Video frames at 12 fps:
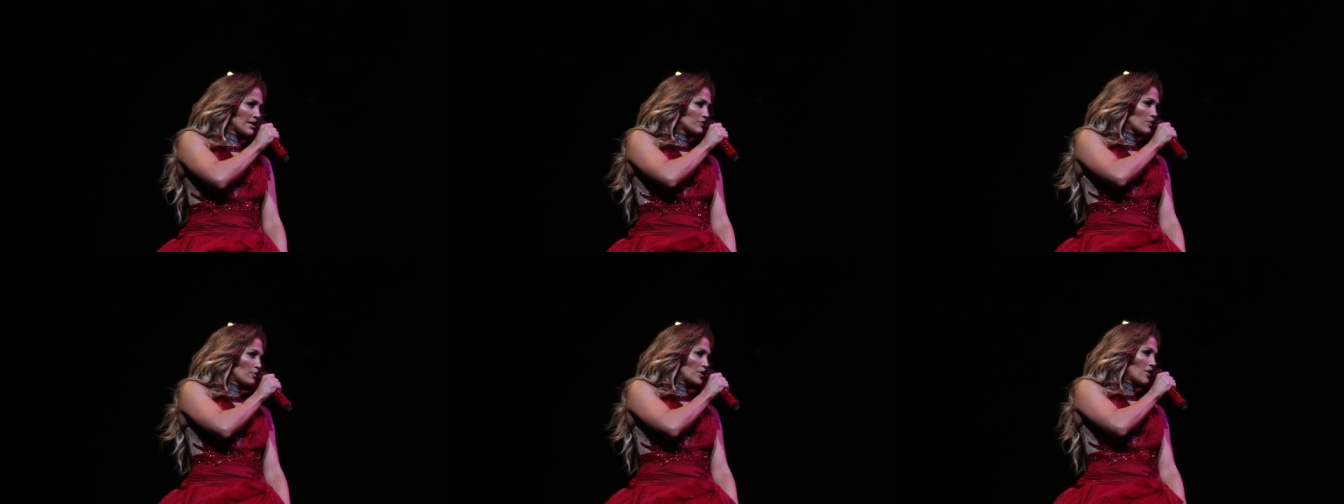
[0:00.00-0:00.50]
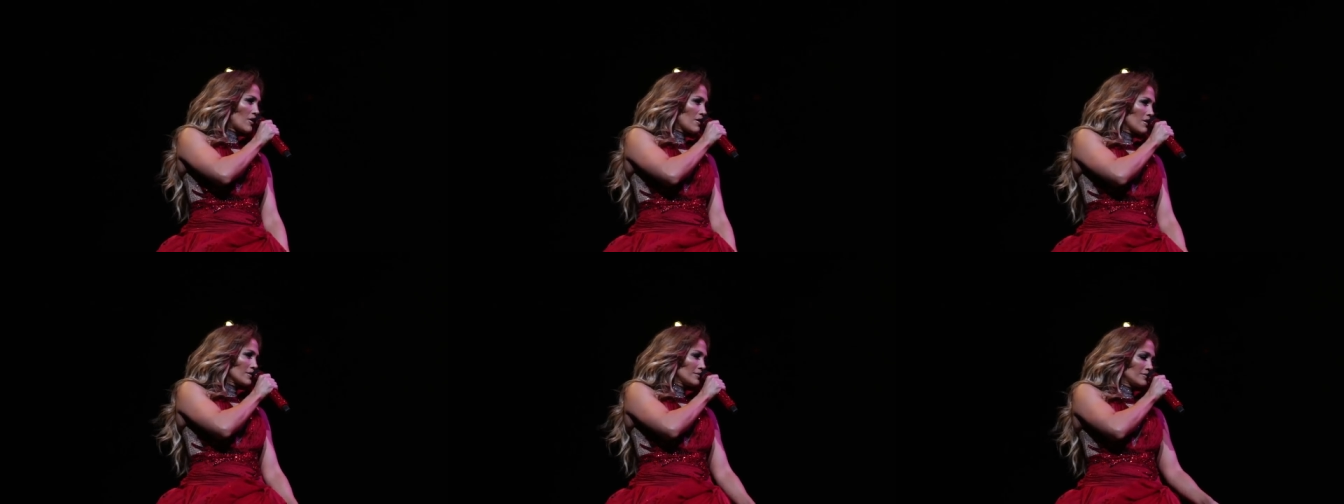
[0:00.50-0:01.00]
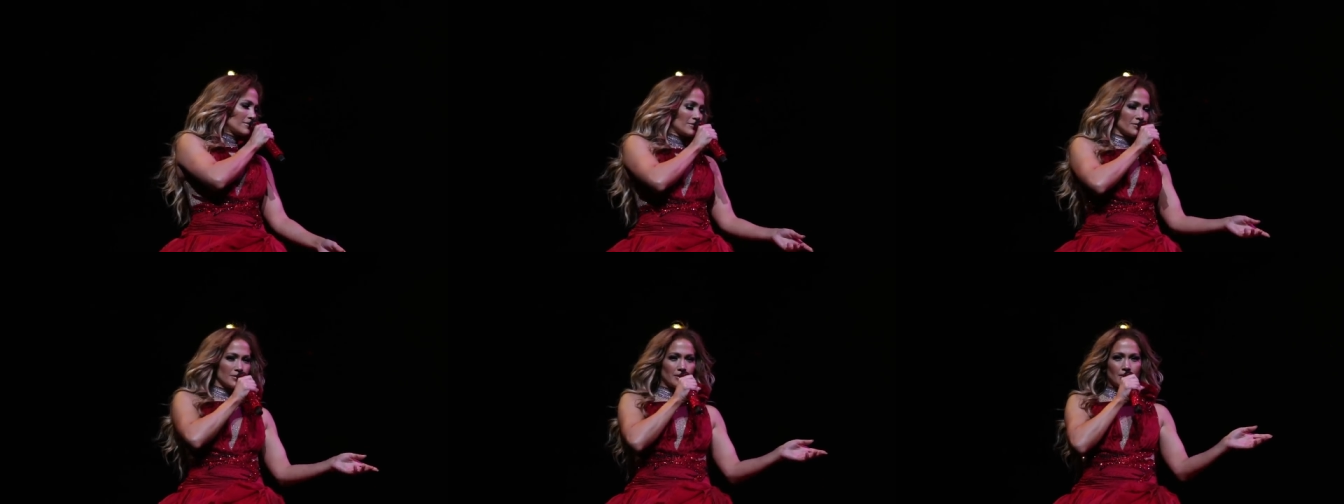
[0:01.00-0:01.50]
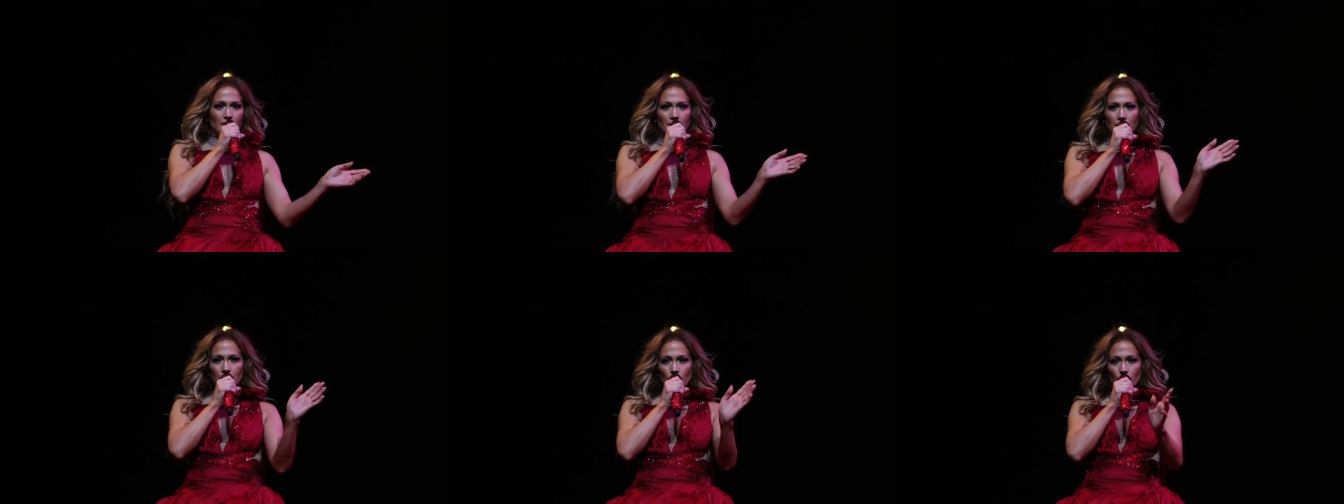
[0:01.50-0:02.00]
life's gonna be hard,
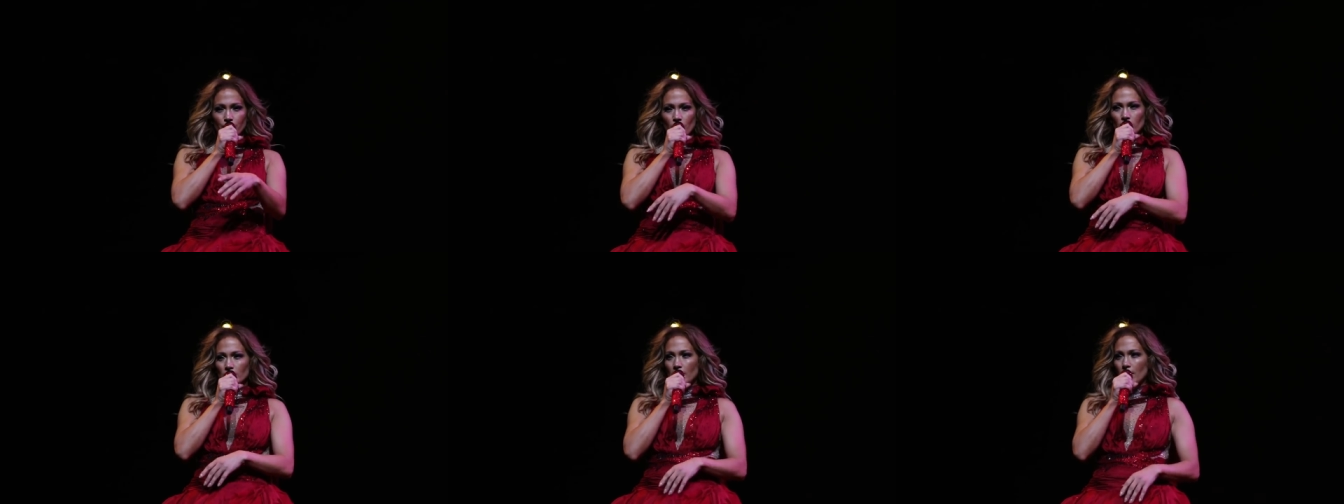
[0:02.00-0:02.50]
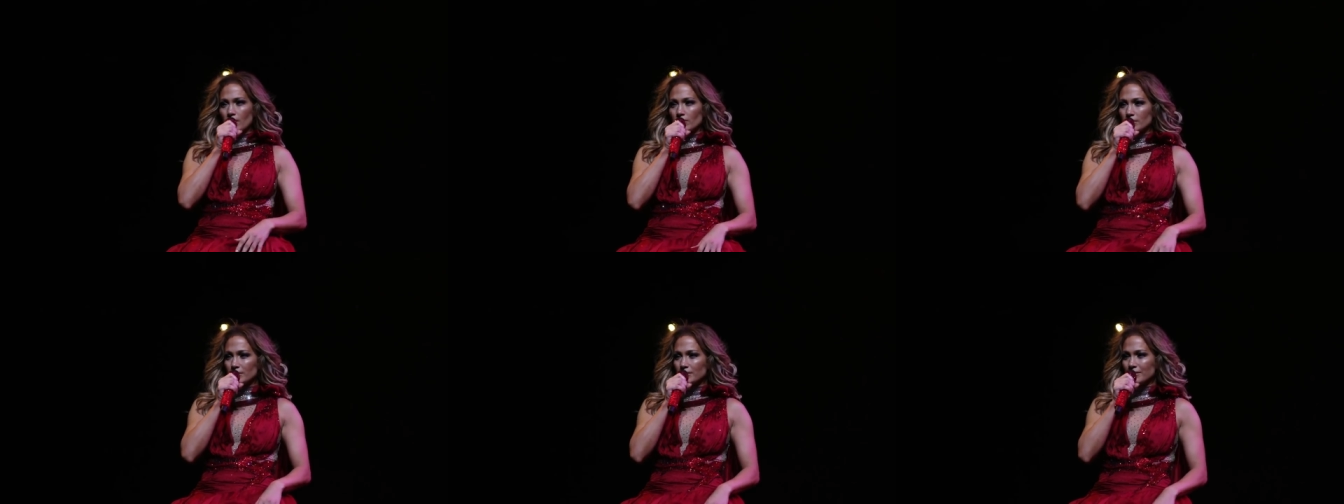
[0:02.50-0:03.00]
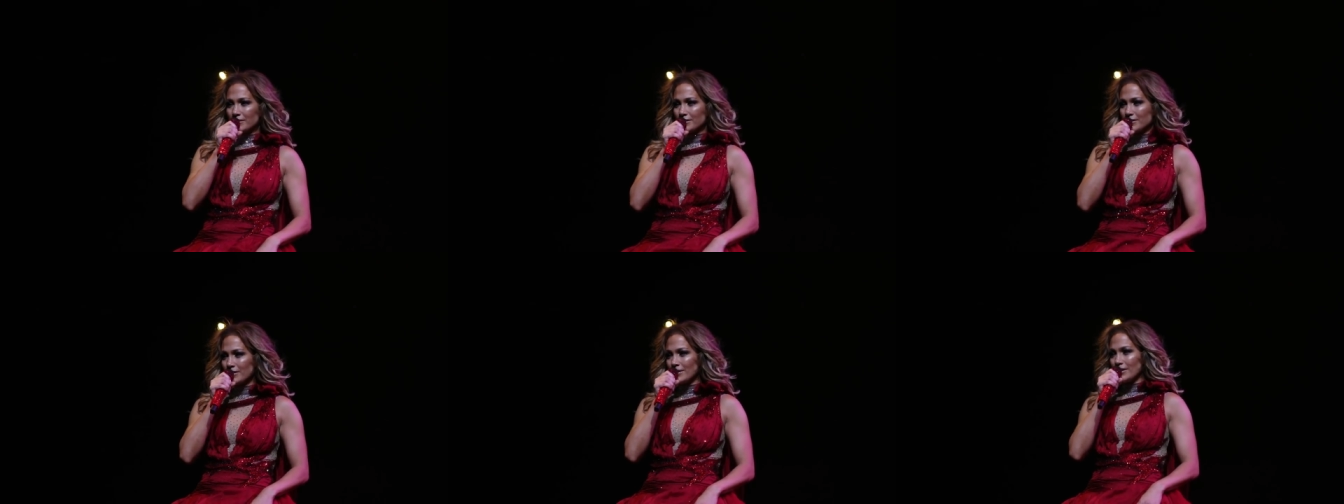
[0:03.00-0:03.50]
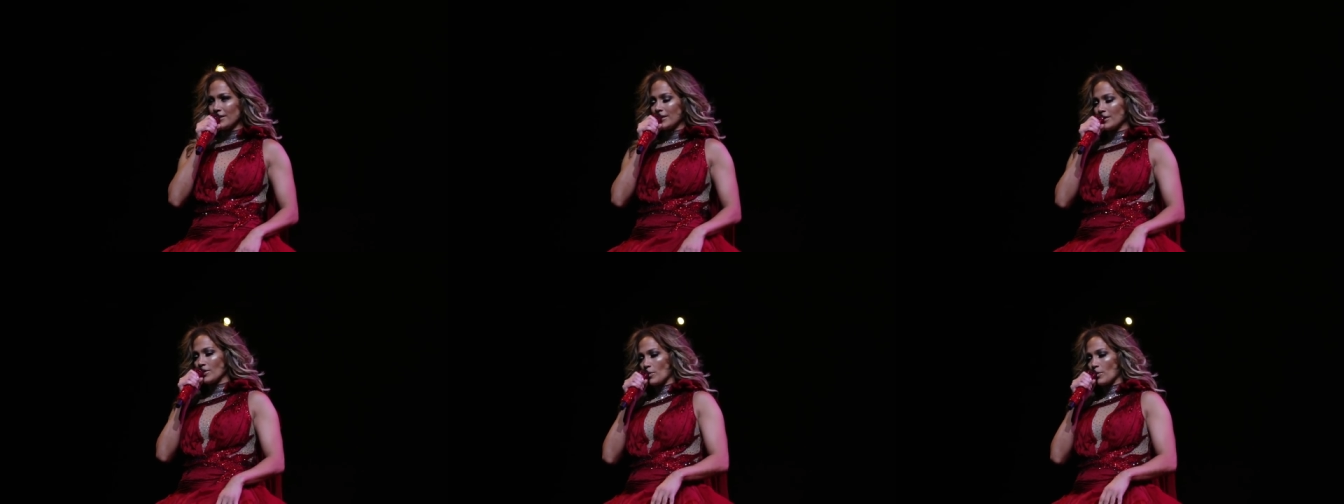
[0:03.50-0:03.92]
and you're gonna fall down, you're